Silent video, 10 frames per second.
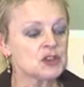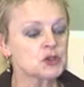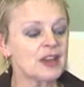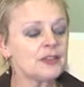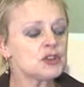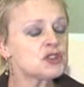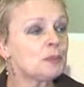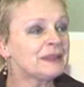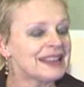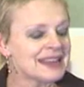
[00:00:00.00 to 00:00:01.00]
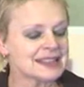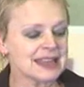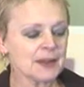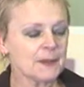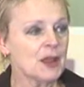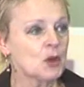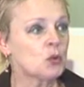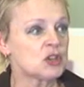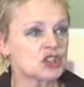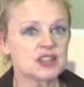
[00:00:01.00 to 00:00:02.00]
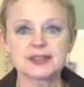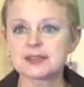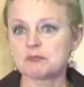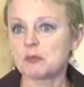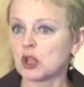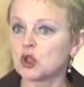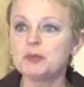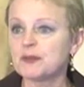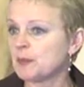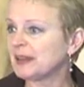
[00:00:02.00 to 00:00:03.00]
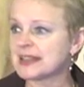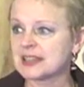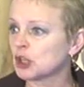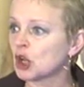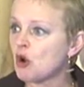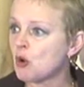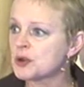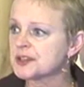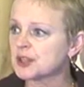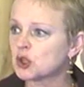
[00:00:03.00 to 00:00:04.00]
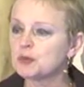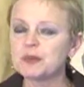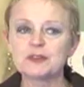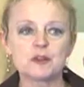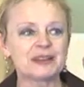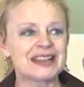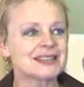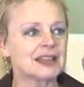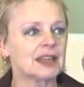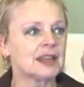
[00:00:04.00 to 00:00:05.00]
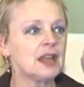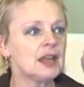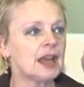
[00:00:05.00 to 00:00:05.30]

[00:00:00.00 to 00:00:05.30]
So then there's the placing, which is, it could be for placing in a course, it could be for placing in